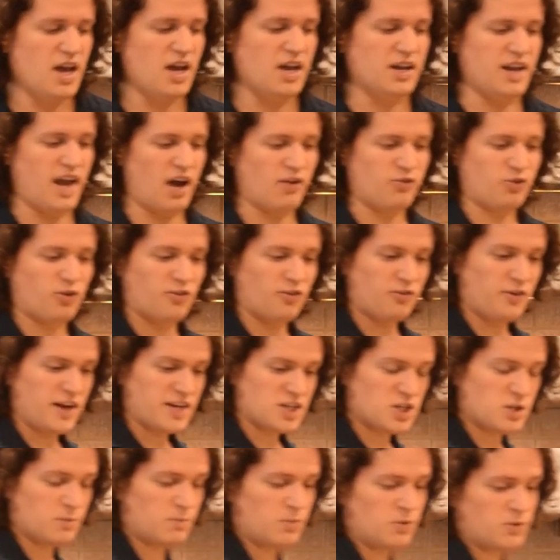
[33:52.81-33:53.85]
Now for
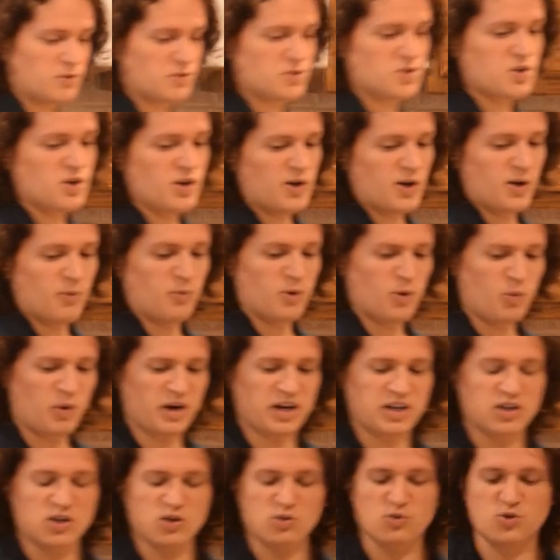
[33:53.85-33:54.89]
vegetables, we wanna
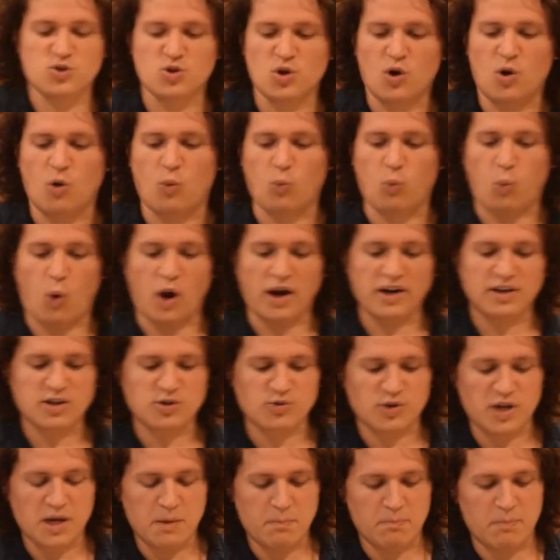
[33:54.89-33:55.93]
use one
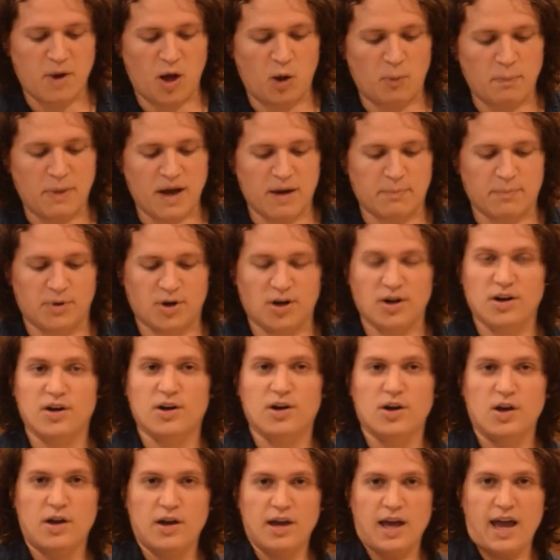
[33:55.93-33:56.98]
green bell pepper,
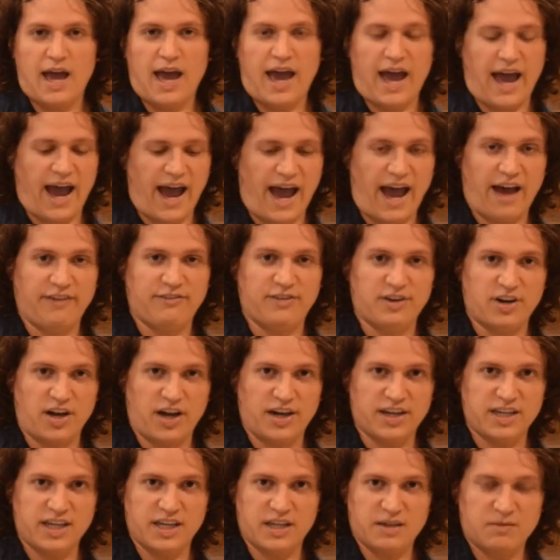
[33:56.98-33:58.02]
half an
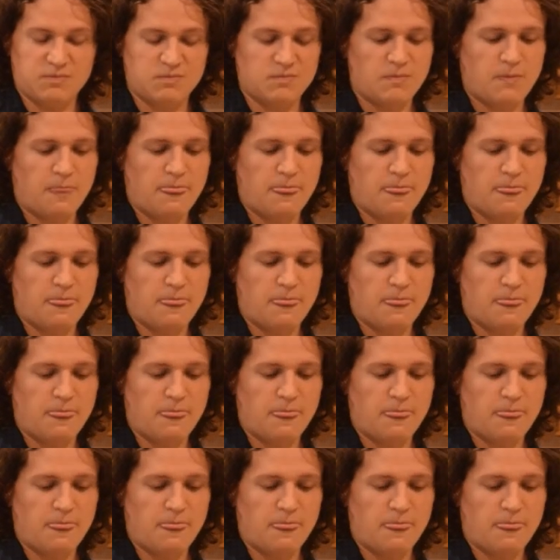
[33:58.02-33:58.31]
onion,